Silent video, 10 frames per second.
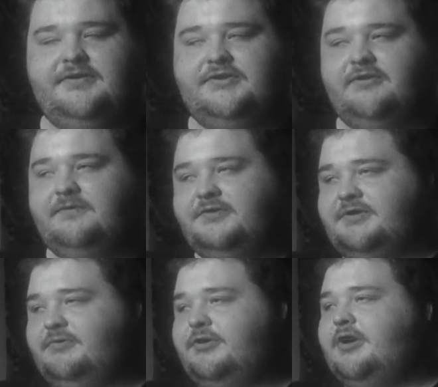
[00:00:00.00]
the
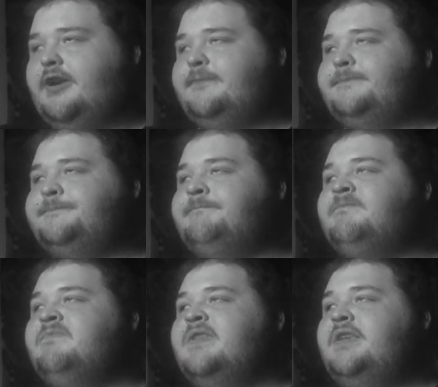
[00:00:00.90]
servers and whatnot
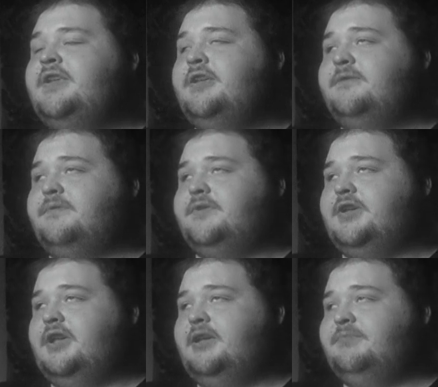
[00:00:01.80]
for the
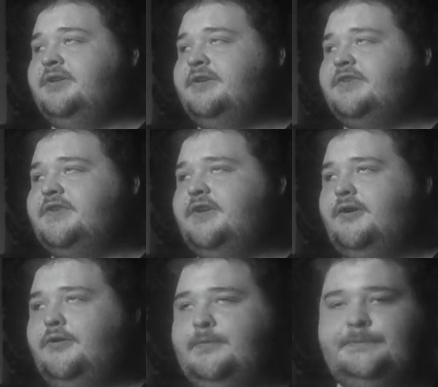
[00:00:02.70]
game.
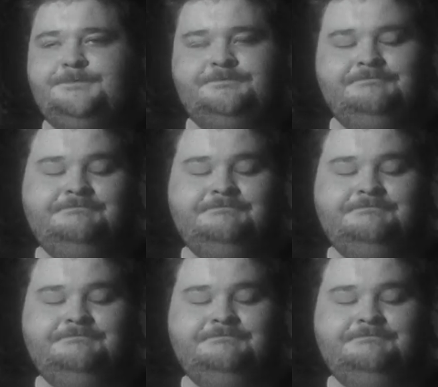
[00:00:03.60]
So